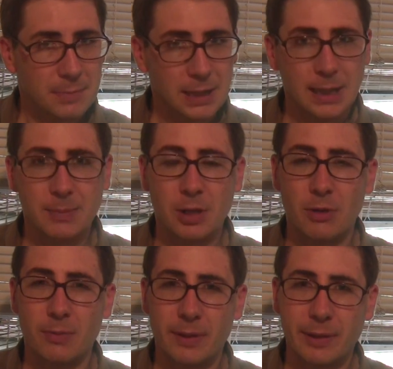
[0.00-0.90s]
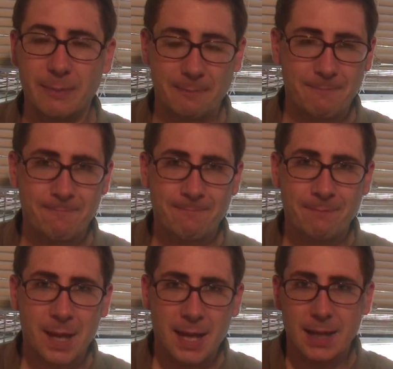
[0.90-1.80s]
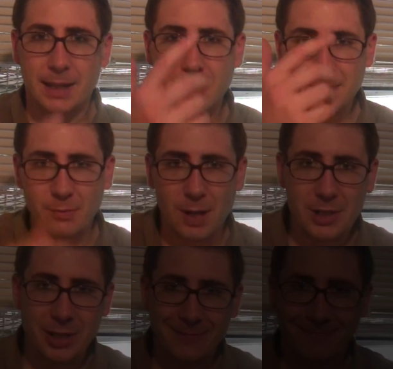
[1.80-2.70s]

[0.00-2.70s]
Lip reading: Keep going with it. Thanks for watching.